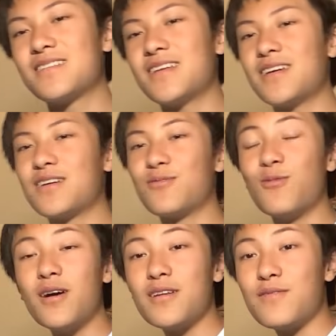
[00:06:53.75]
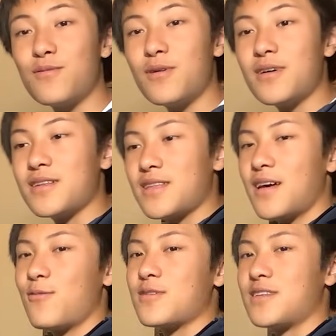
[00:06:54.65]
Take one of one,
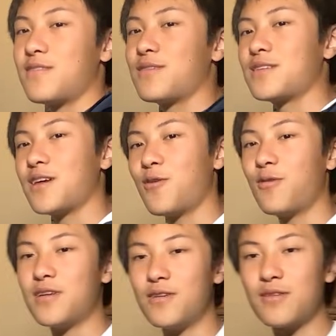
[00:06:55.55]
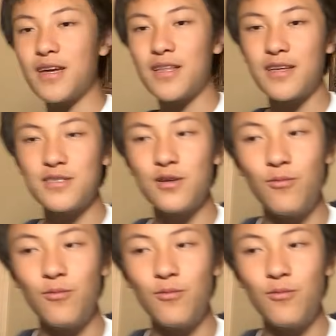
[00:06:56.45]
that was definitely take one. Okay, that's a